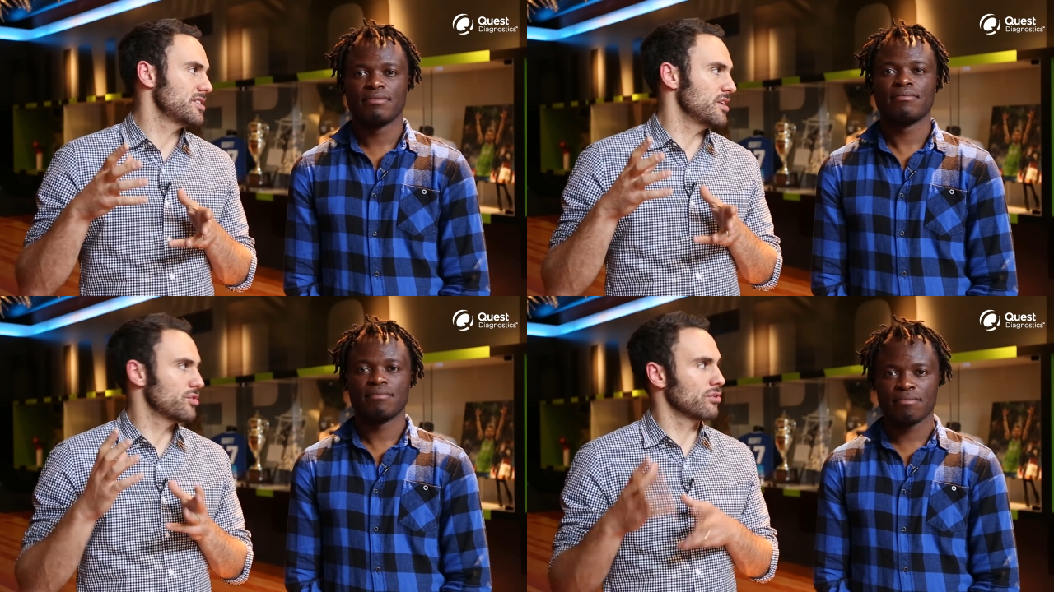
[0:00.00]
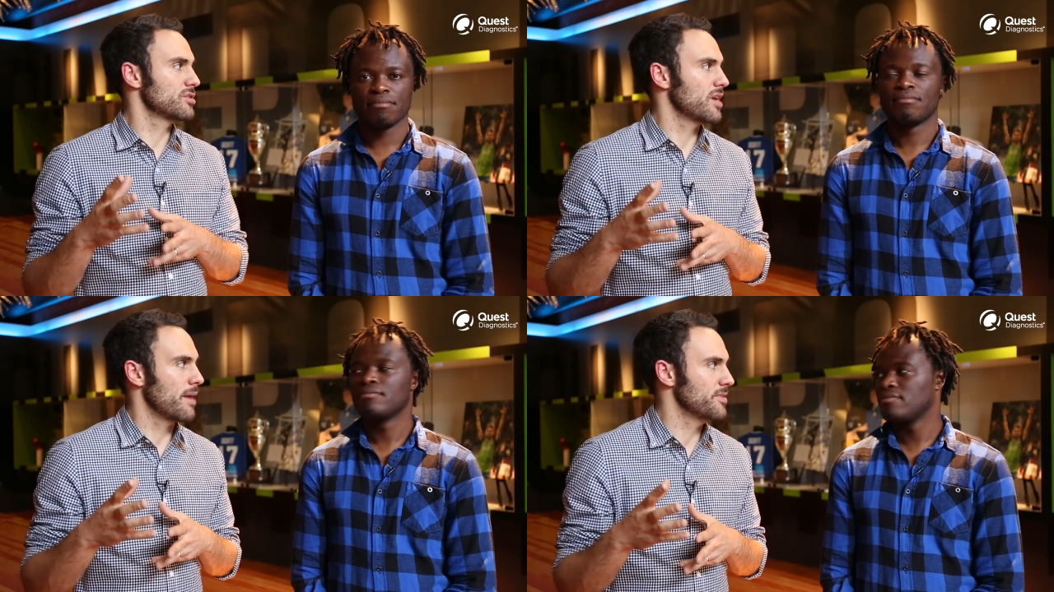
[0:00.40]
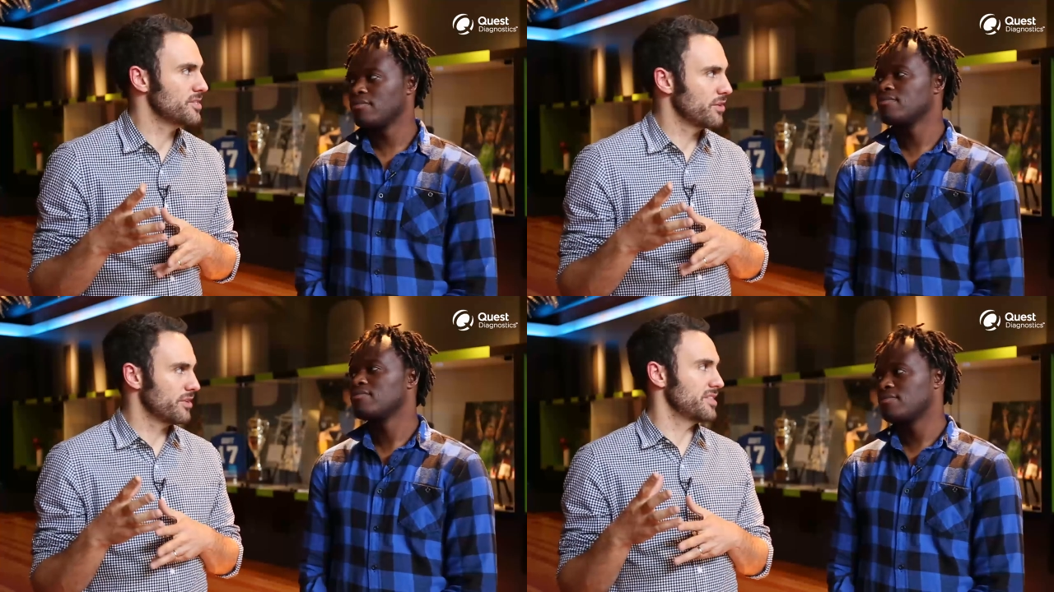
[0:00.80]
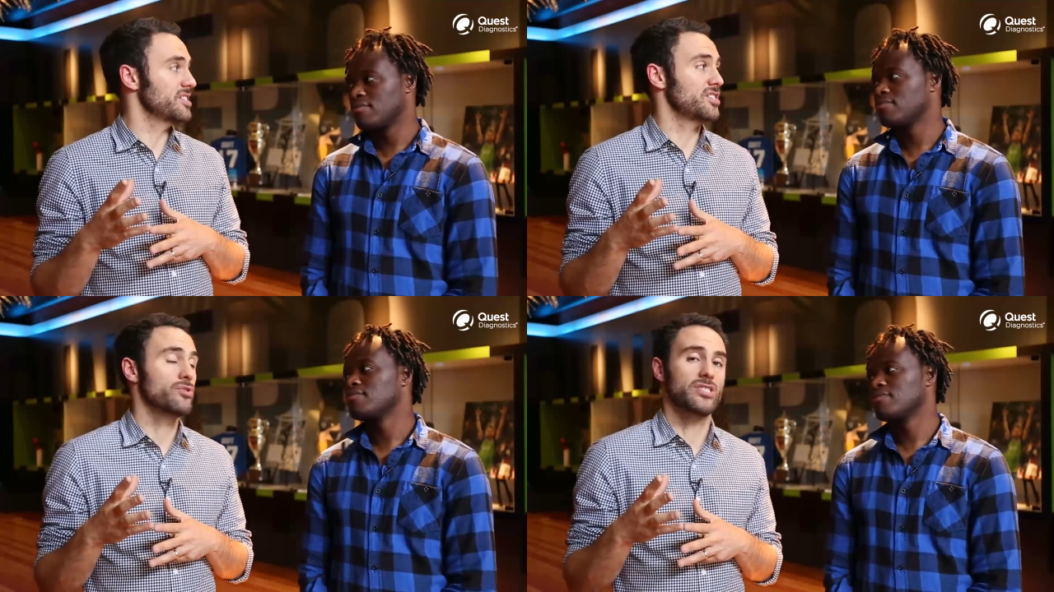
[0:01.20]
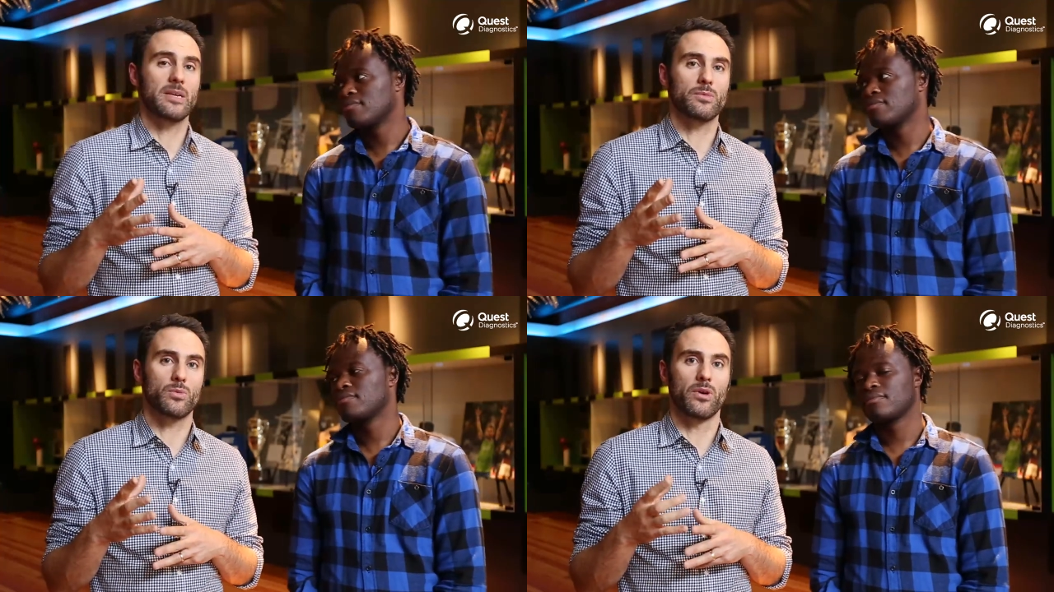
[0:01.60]
Speaker 1: is the third time this year that these two
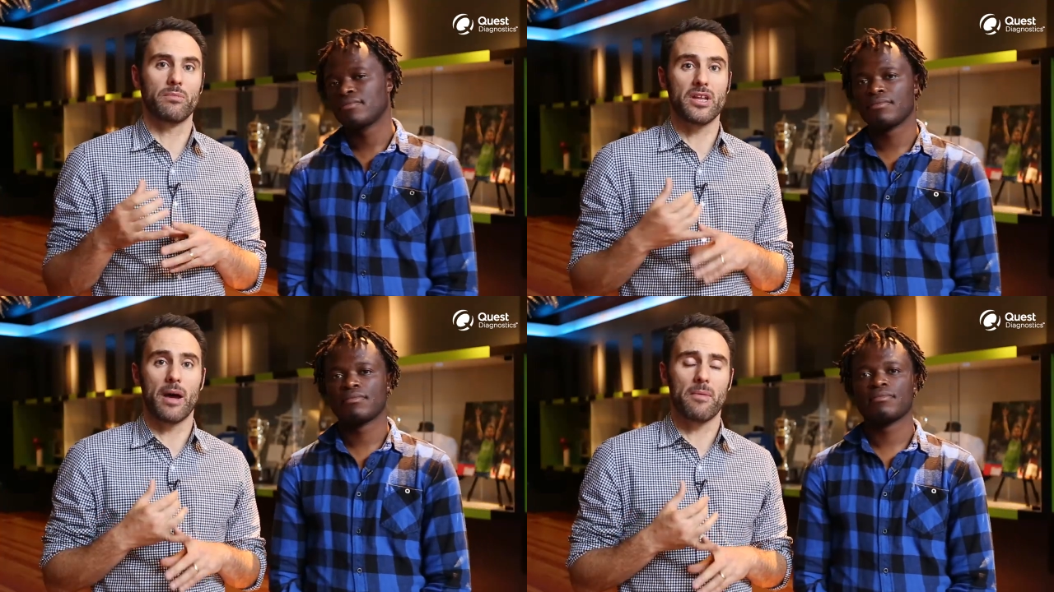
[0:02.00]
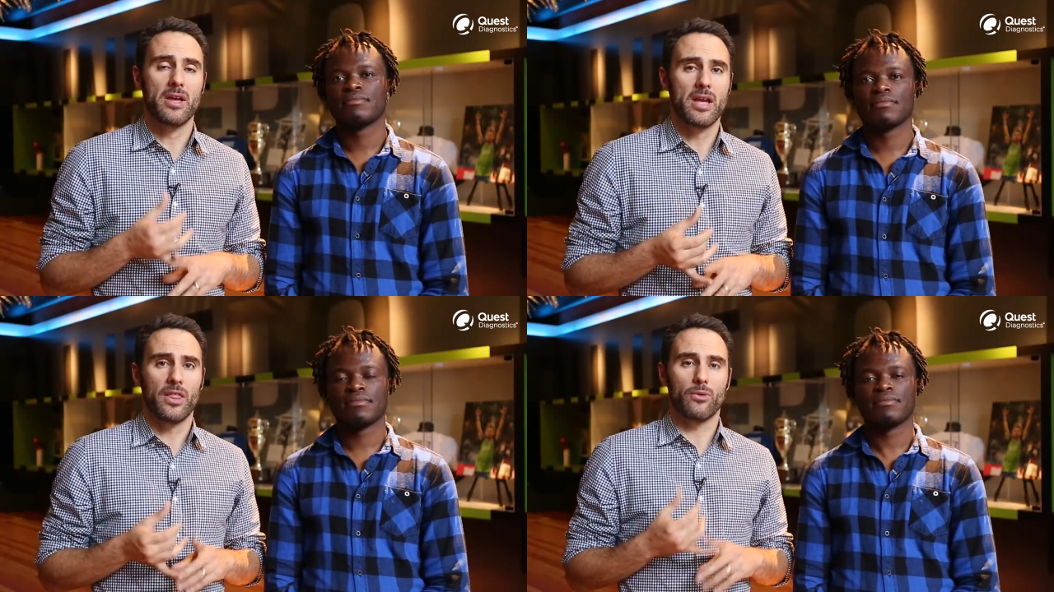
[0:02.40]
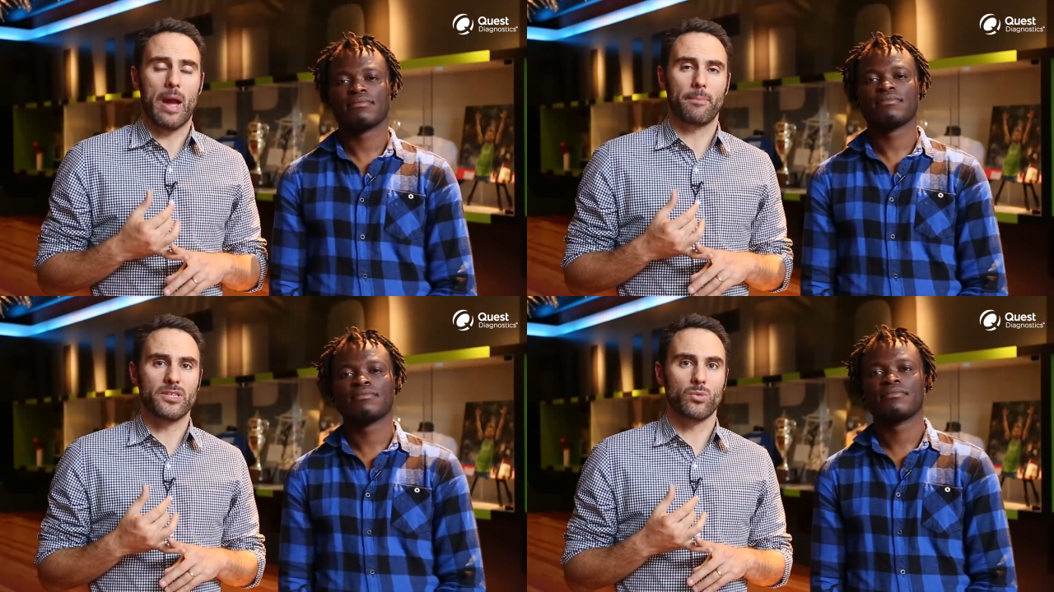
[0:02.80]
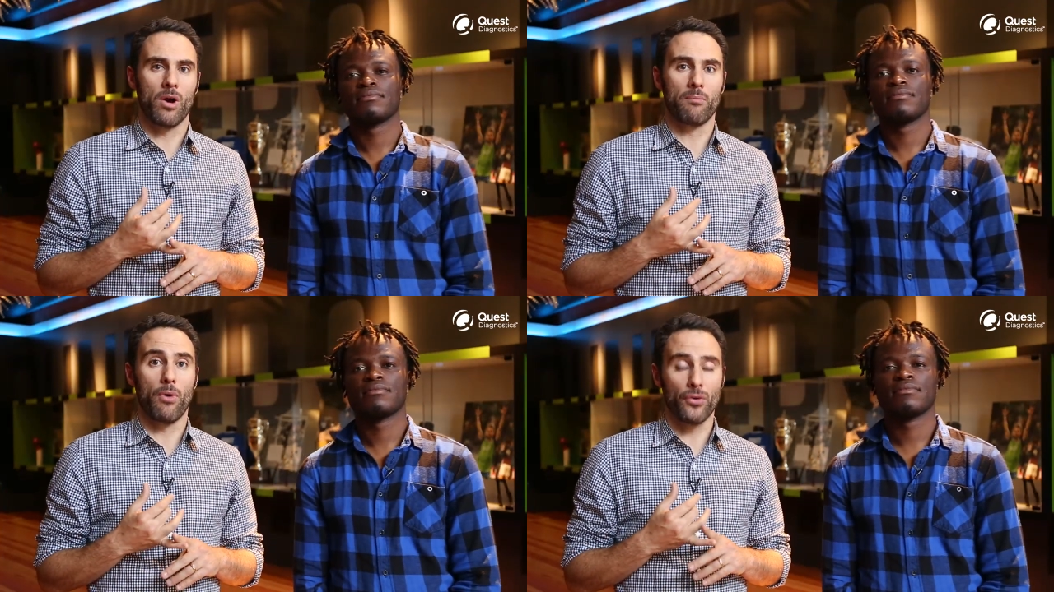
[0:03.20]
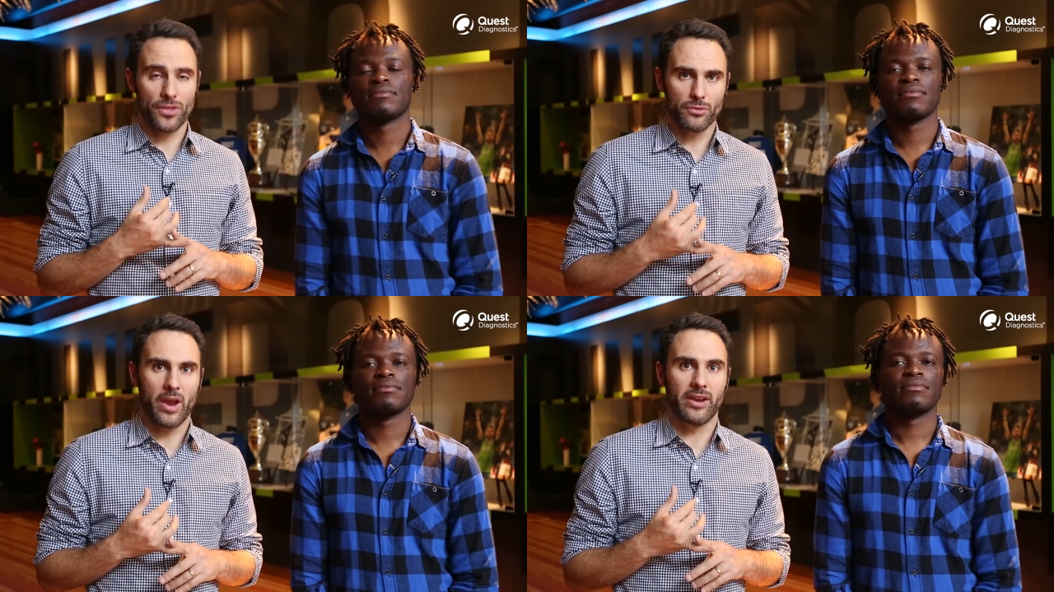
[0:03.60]
teams will meet up. The Rapids won both
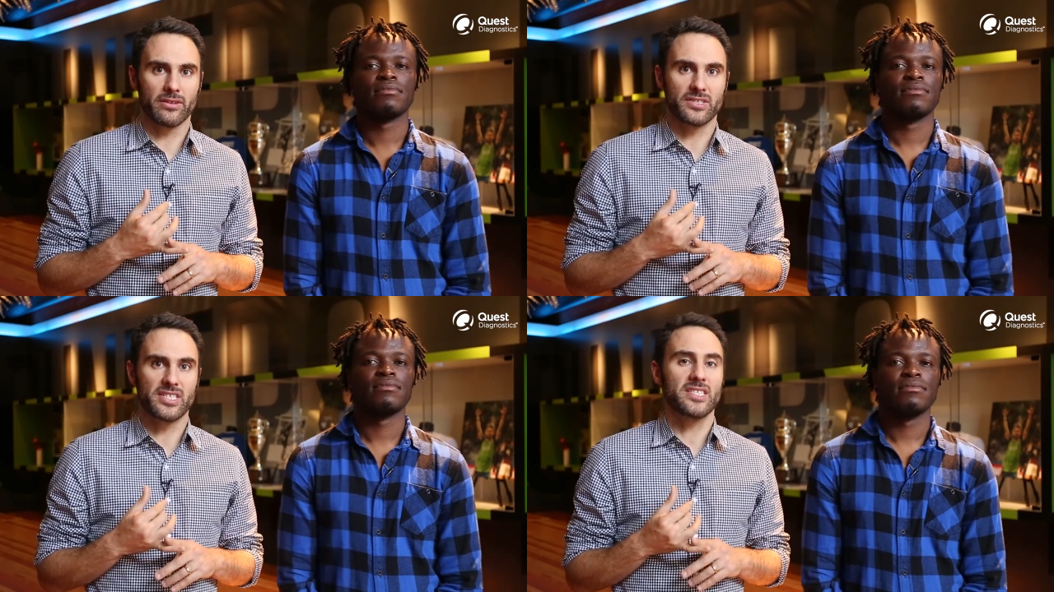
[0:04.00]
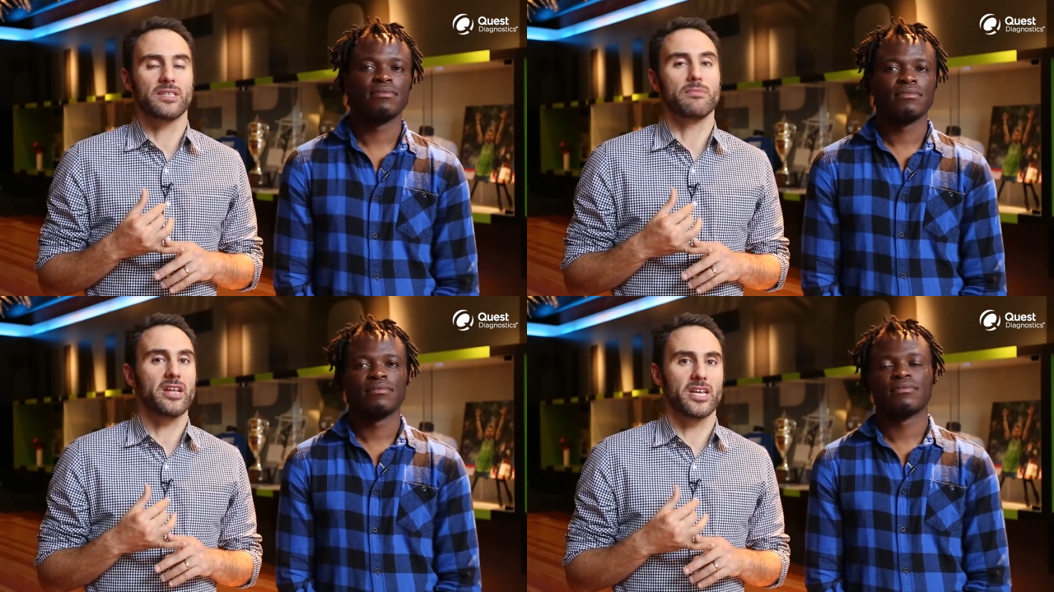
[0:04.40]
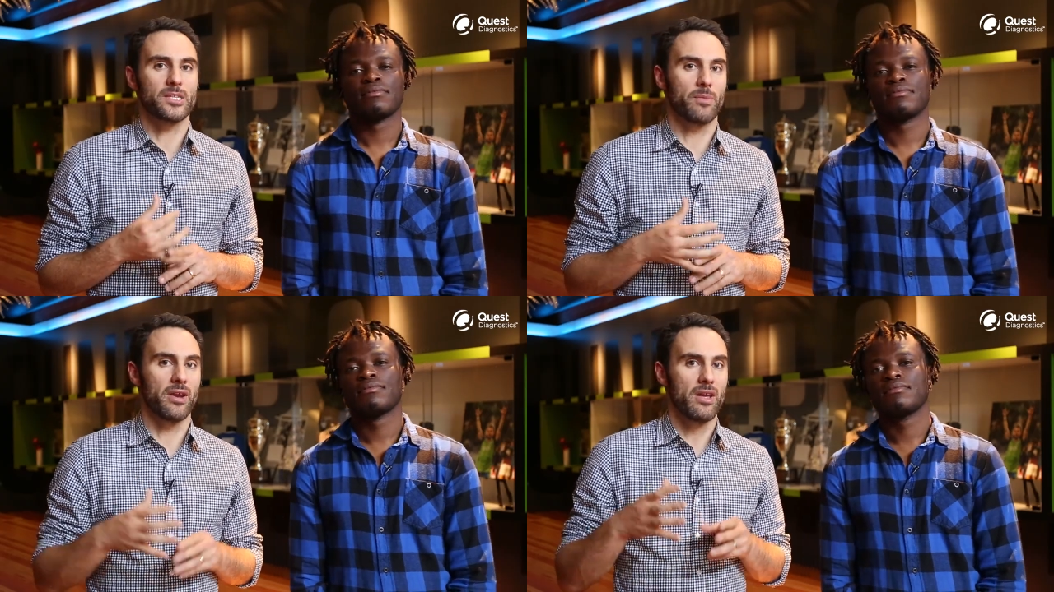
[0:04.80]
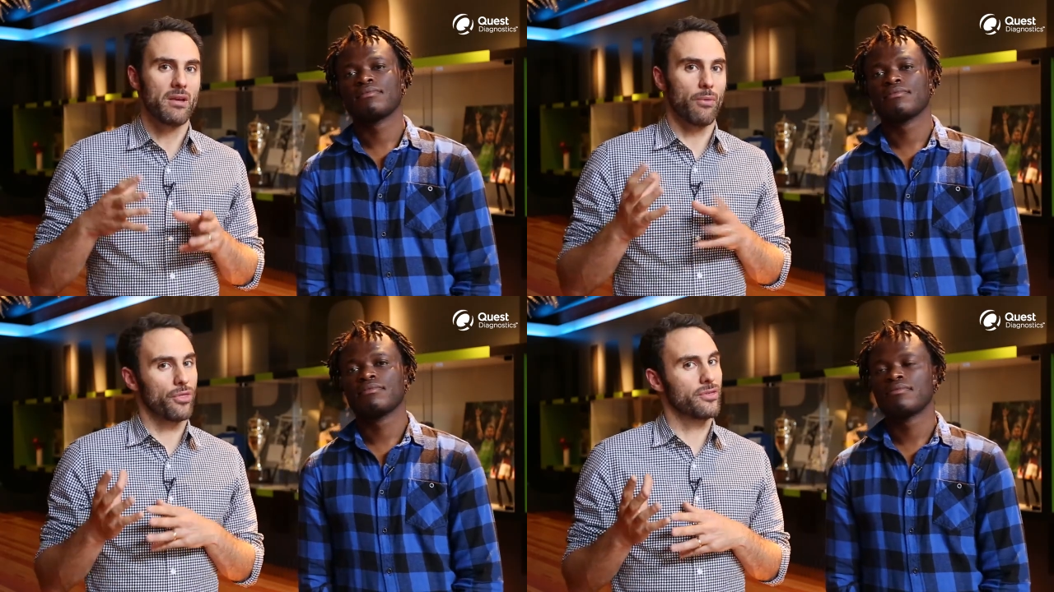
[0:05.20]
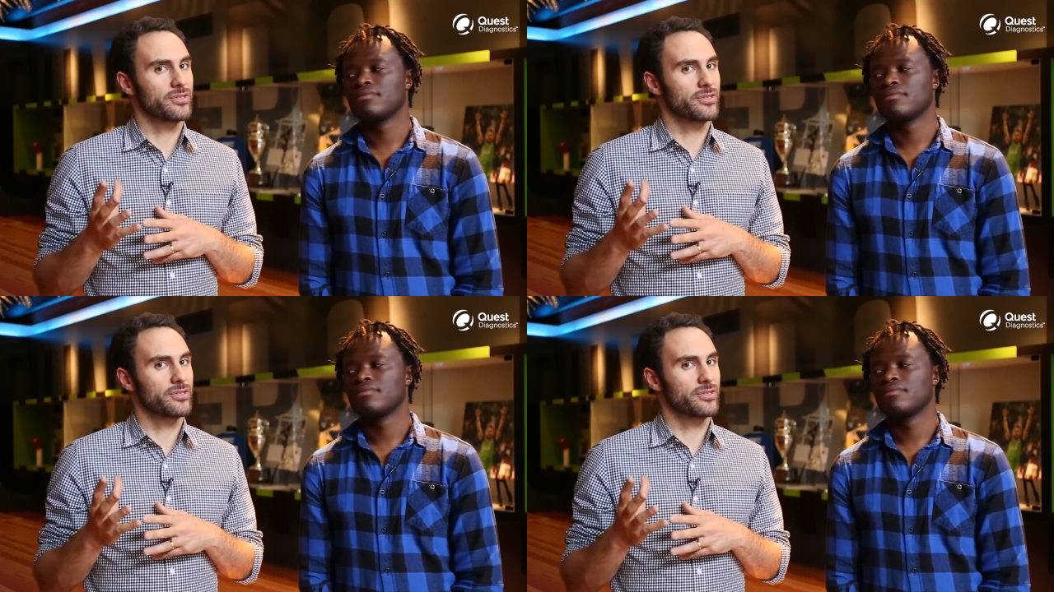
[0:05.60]
of the regular season meetings, but both